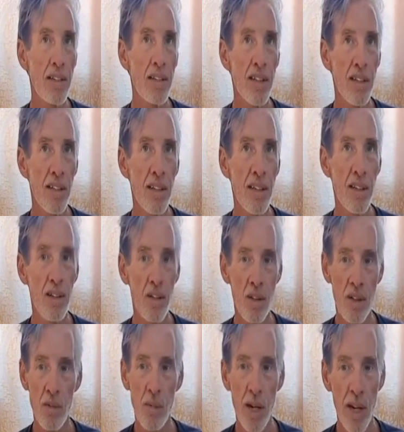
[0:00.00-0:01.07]
I think, you know,
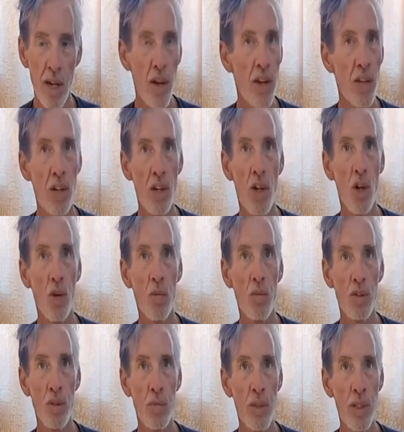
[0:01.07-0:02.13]
everybody around the globe
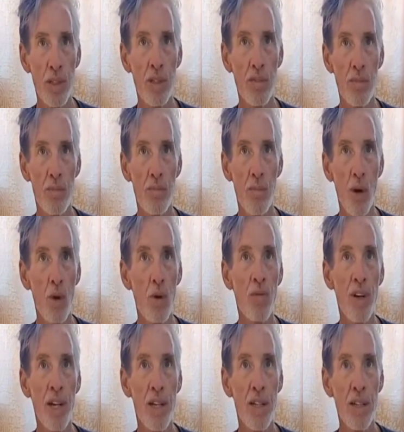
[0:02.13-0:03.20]
should be
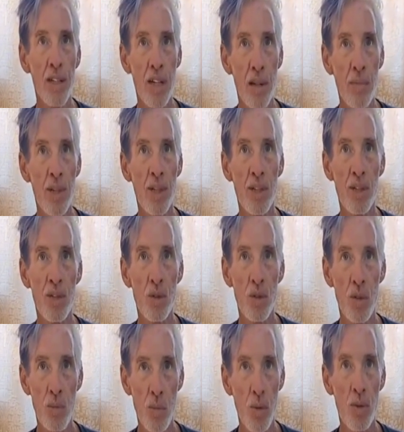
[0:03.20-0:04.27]
motivated to come here and
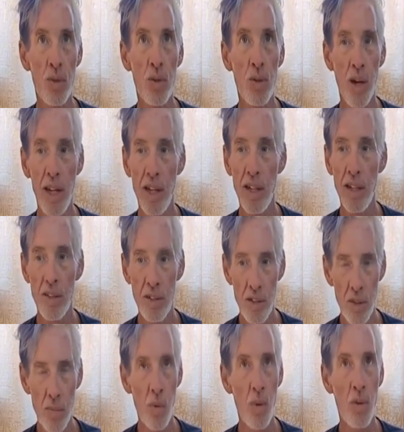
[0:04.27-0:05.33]
support the Ukrainians and
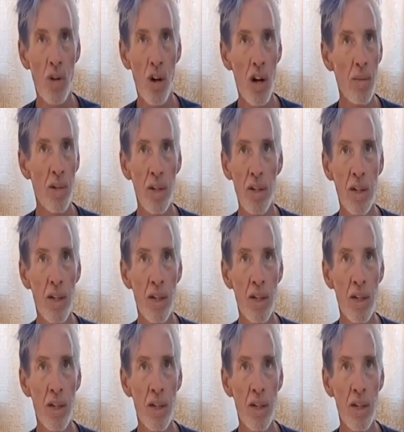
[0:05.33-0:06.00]
support the army,